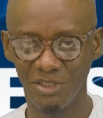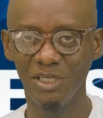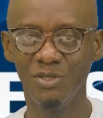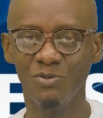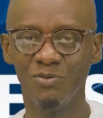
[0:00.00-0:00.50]

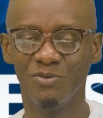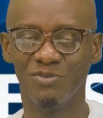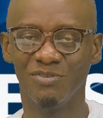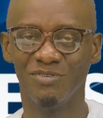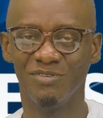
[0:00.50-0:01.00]
See you
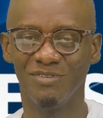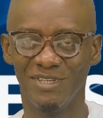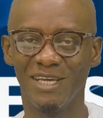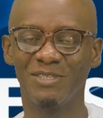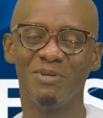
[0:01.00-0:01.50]

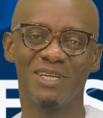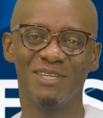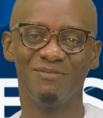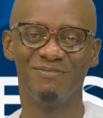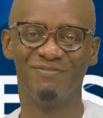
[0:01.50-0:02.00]
next week.